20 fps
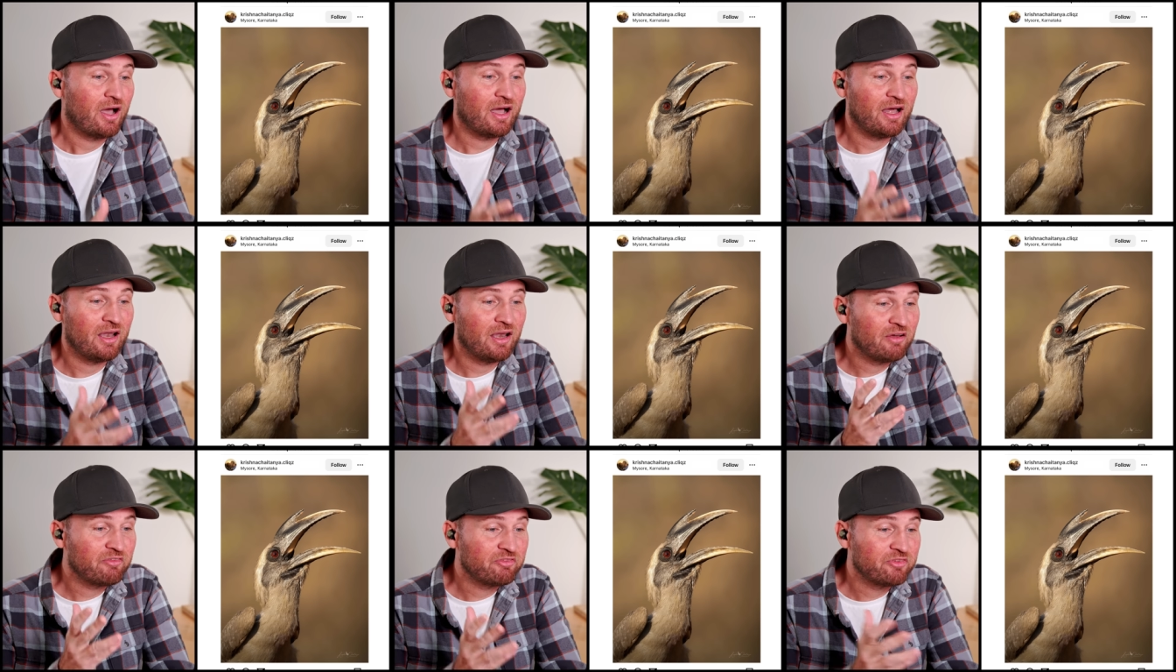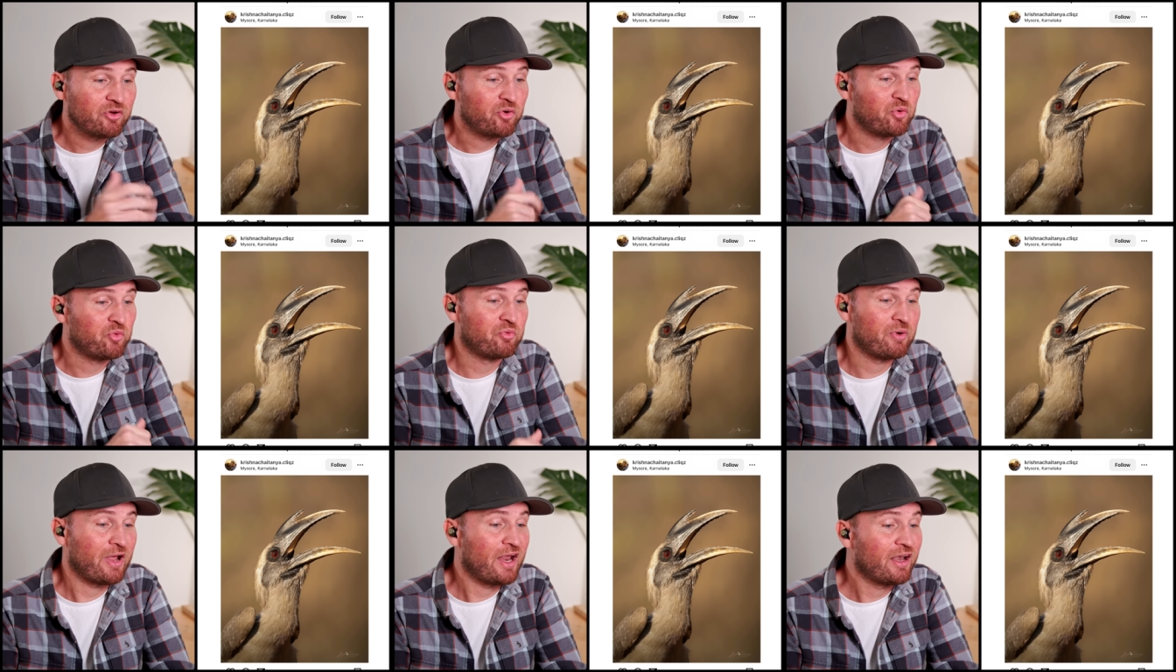I love the
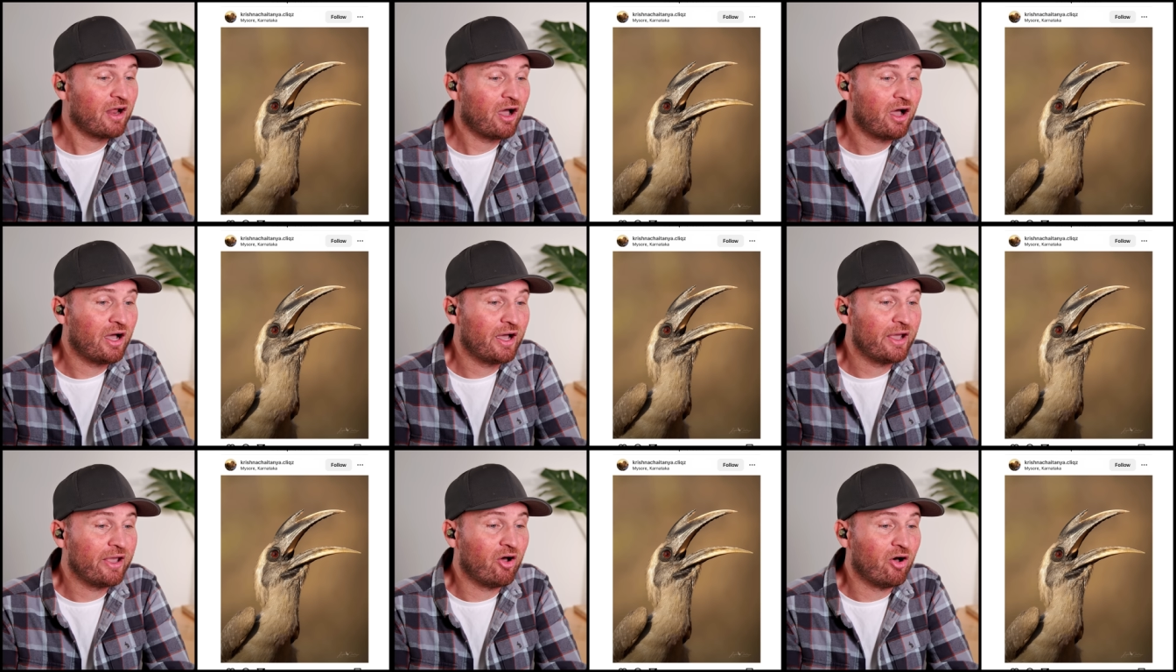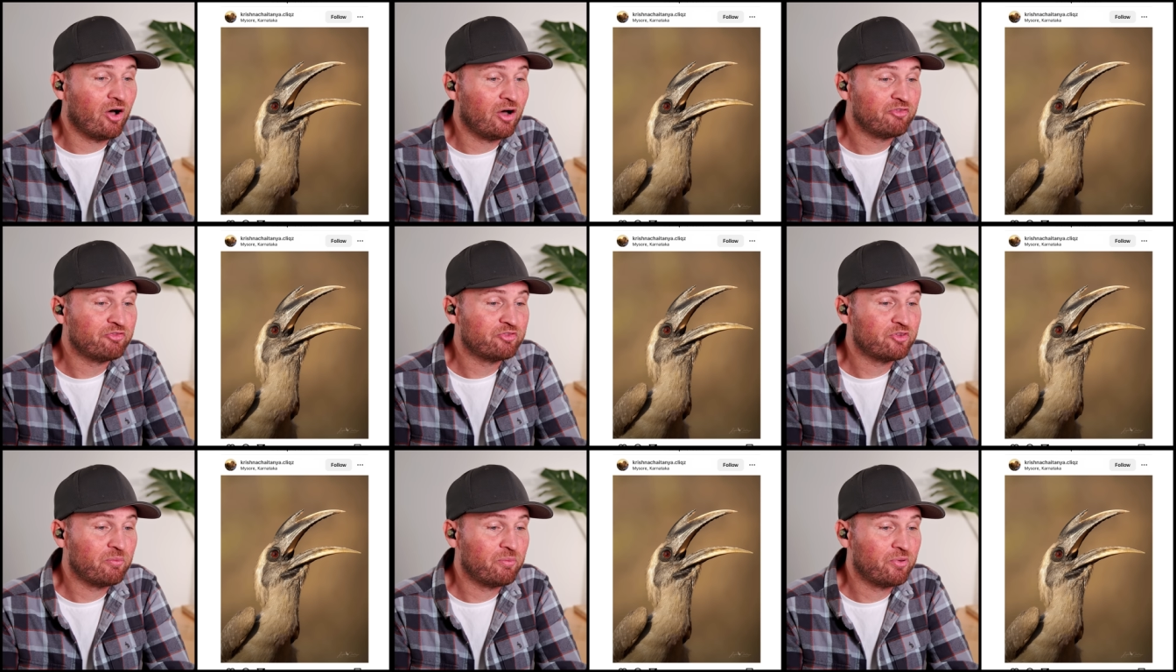red eye
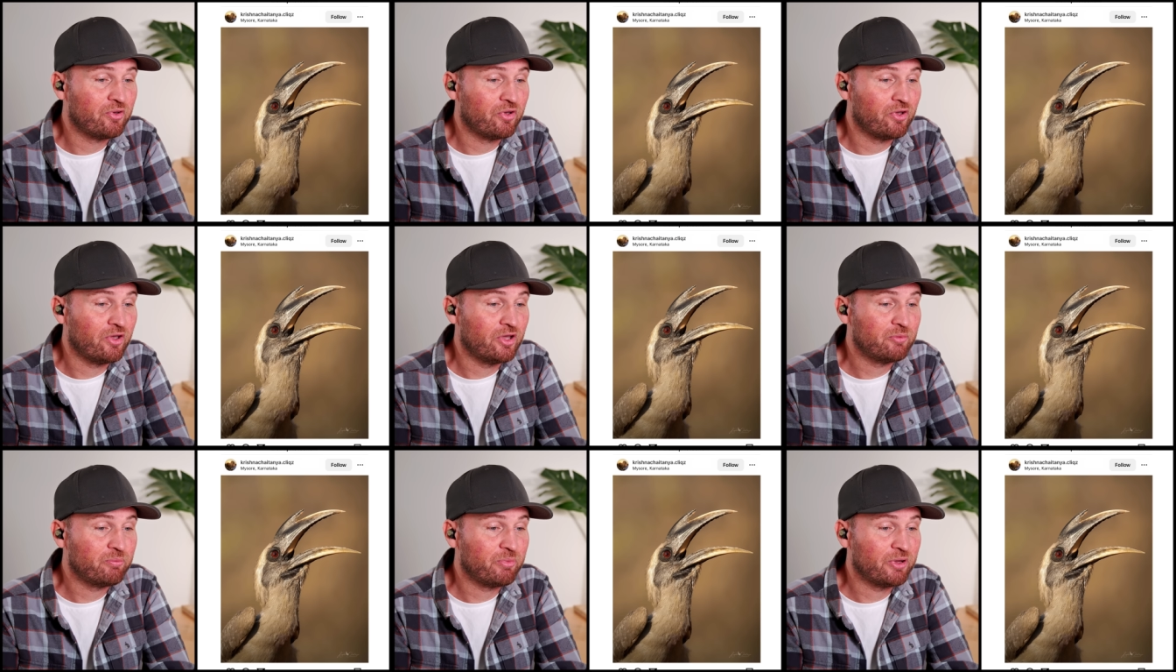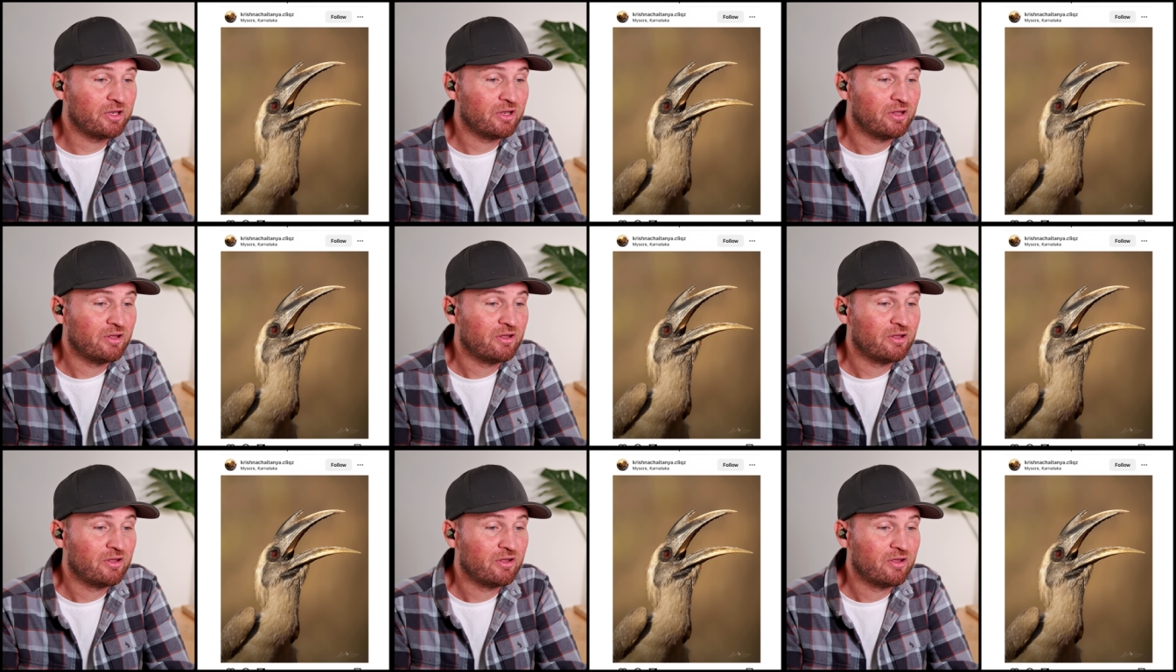of the bird, but
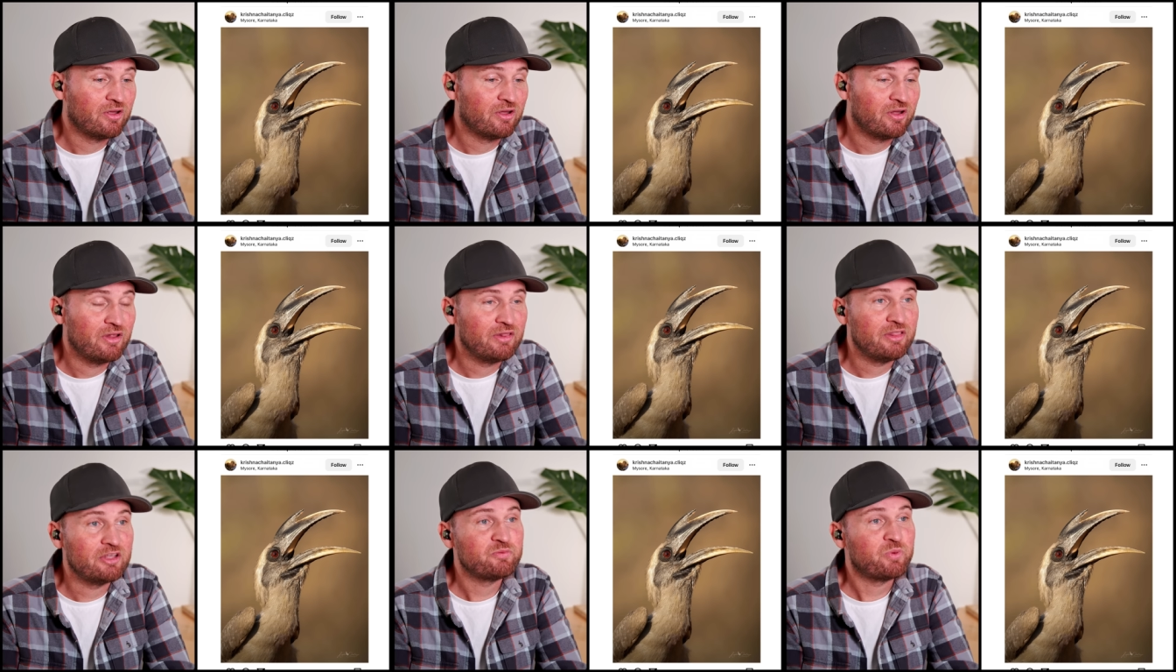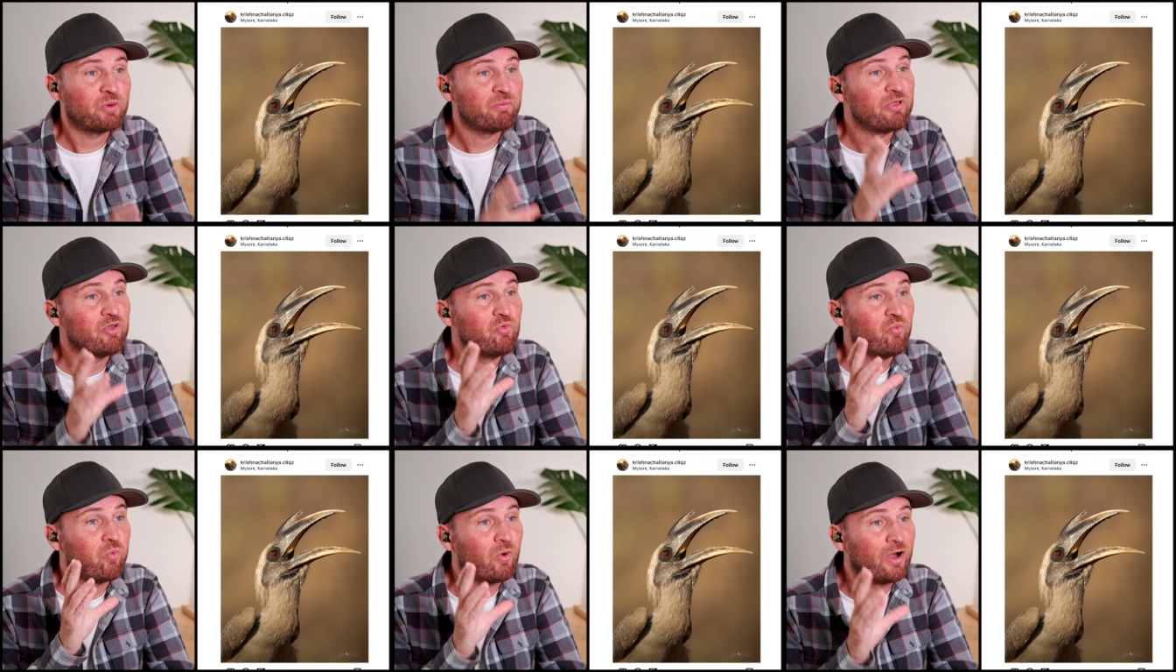there's
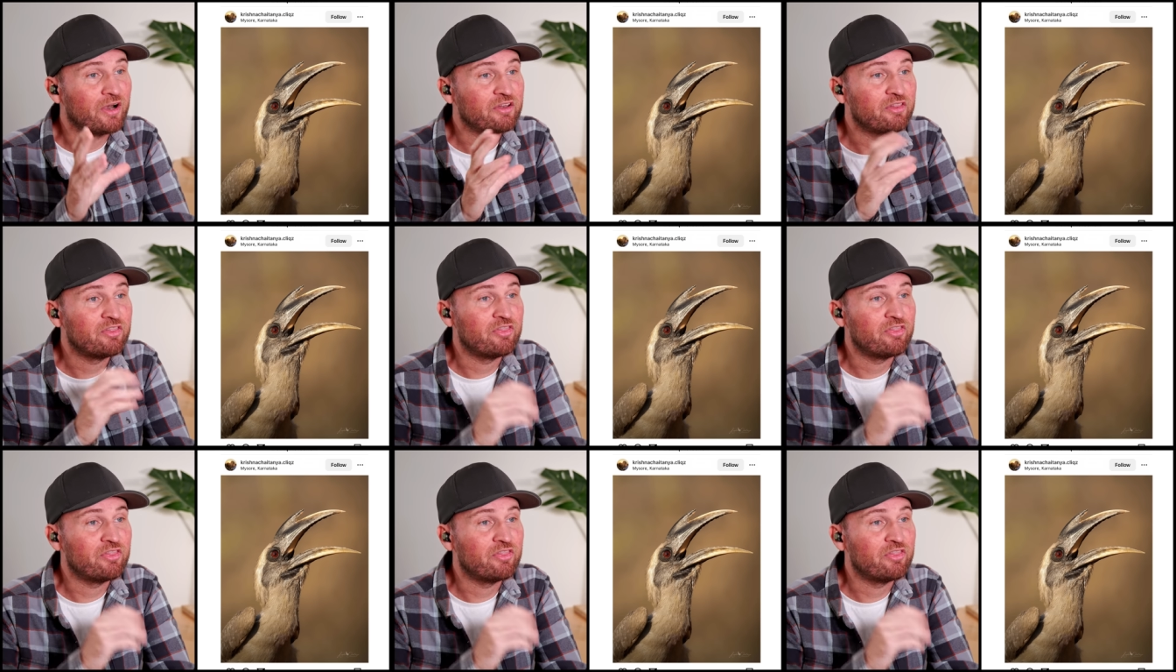probably one